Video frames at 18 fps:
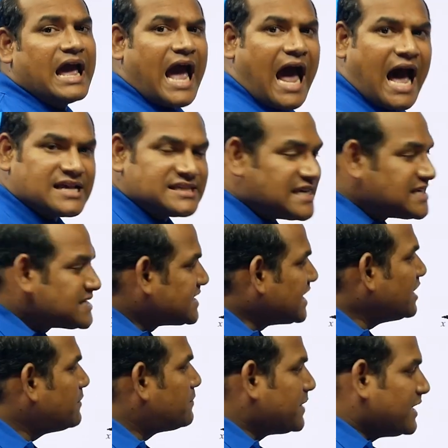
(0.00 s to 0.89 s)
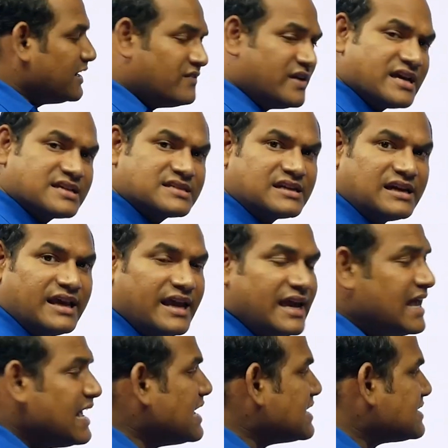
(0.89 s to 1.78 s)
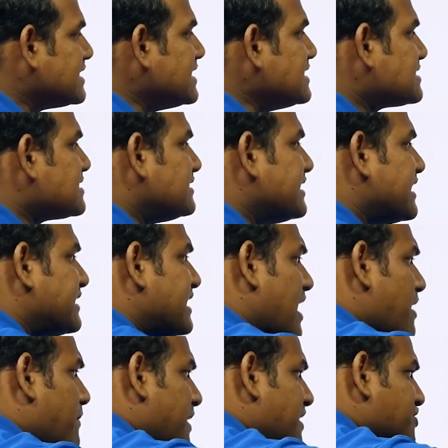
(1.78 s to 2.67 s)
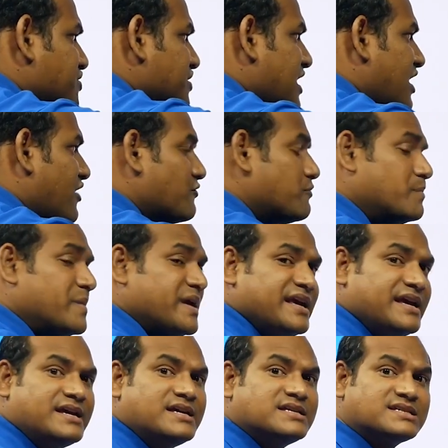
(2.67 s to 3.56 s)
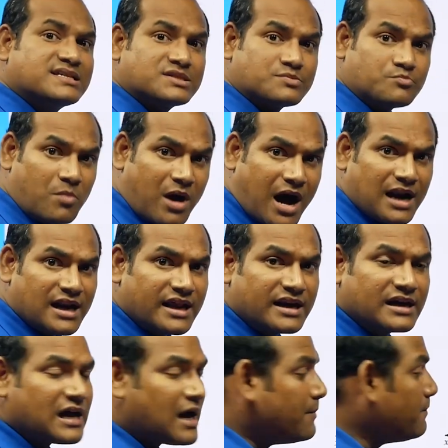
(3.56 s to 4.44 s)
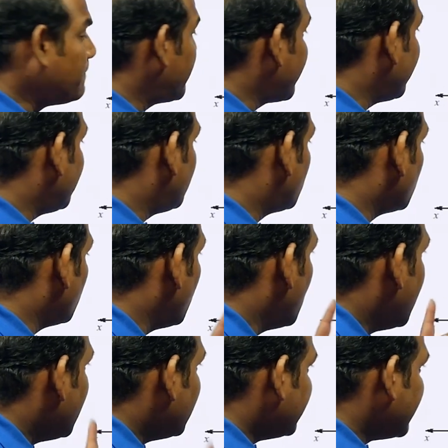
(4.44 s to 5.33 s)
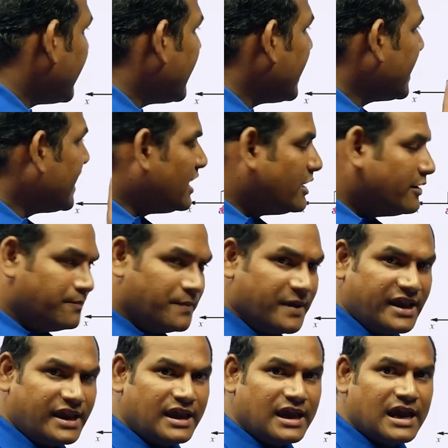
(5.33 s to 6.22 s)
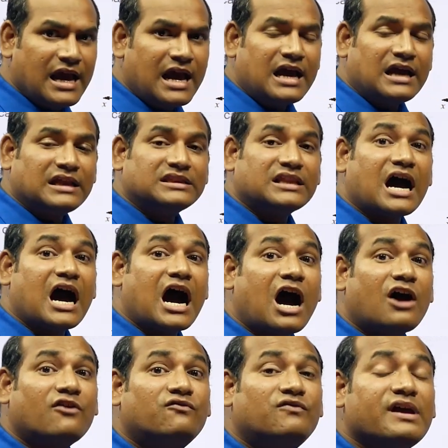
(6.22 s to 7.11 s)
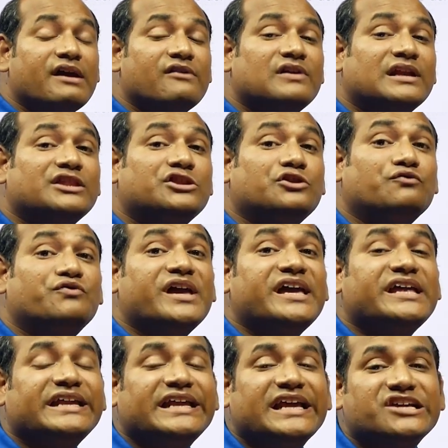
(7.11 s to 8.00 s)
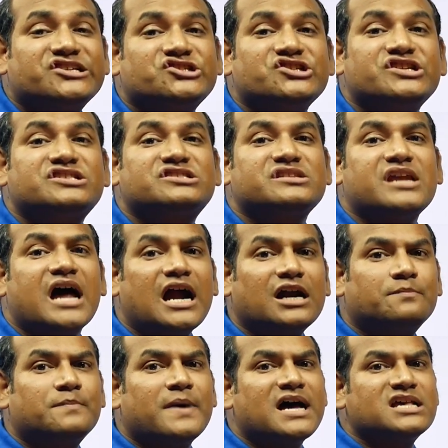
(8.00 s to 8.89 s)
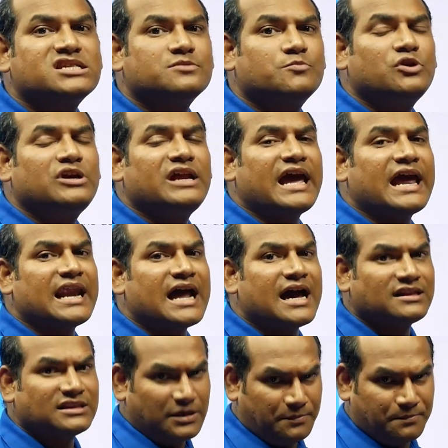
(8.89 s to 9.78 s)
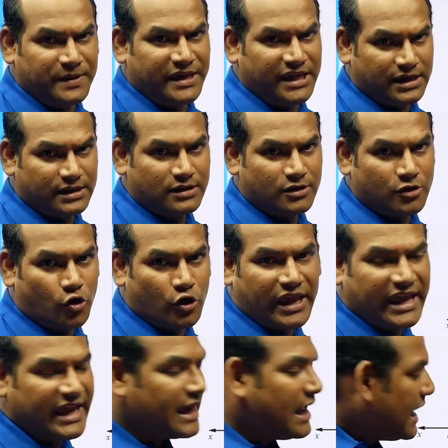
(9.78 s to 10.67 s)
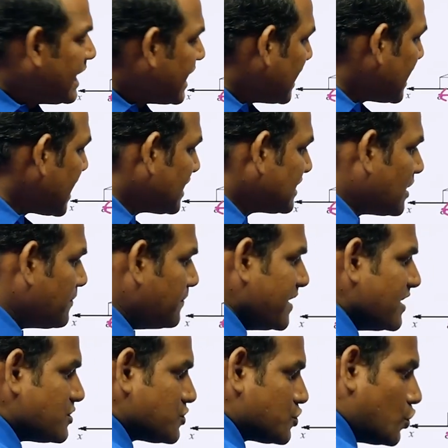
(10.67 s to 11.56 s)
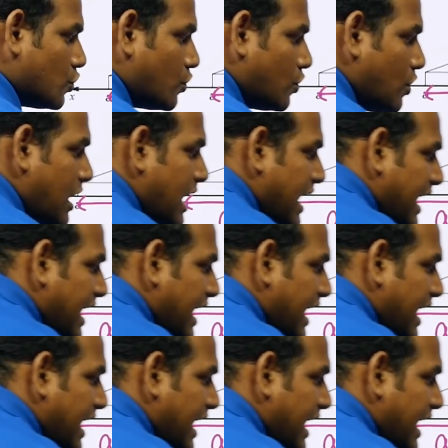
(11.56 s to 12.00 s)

As I said previously, since the dimension of B is smaller compared to A and B, the half wavelength variation is not possible along the B. Okay, along the B. So,